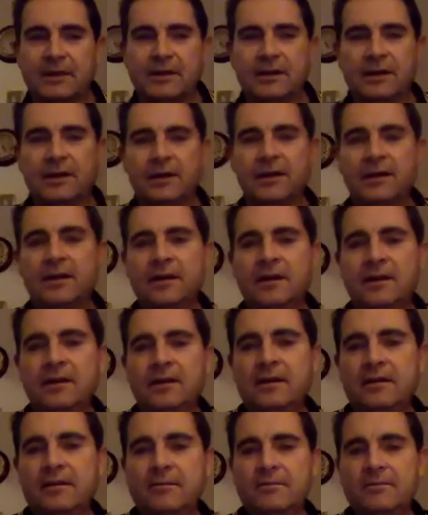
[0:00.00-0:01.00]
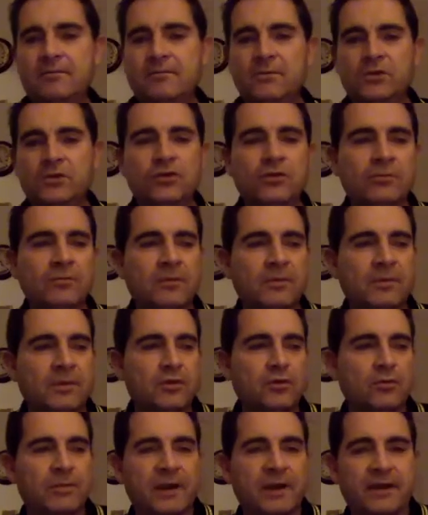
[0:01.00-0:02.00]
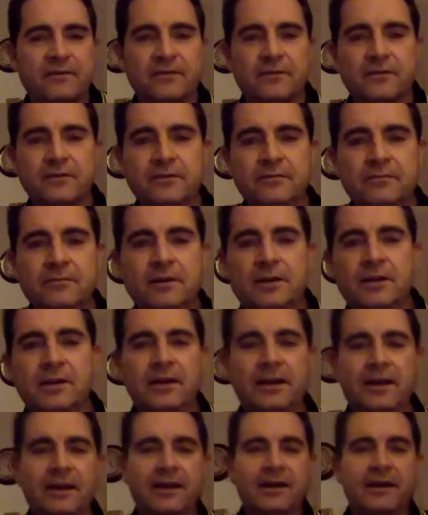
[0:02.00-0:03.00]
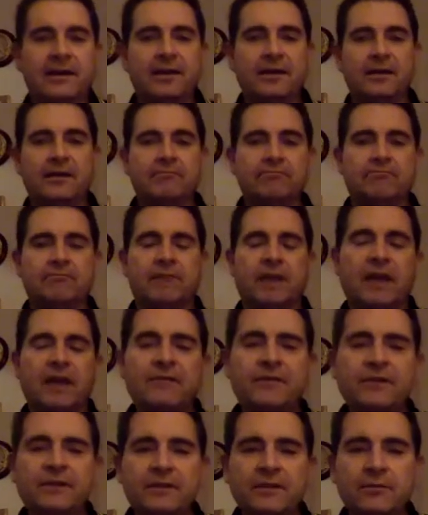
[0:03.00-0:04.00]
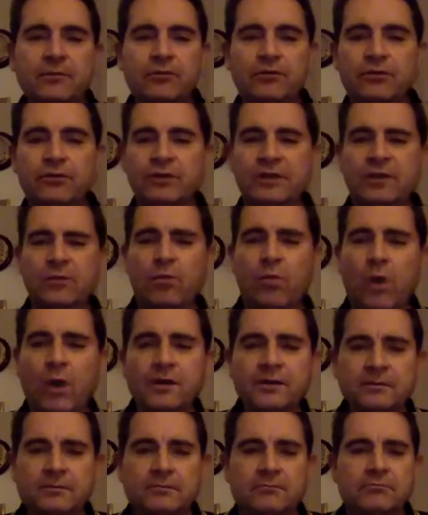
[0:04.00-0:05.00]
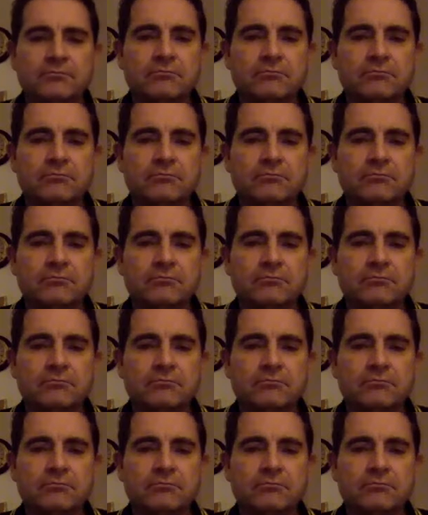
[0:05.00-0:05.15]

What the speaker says: You maybe know better. I think there was only one.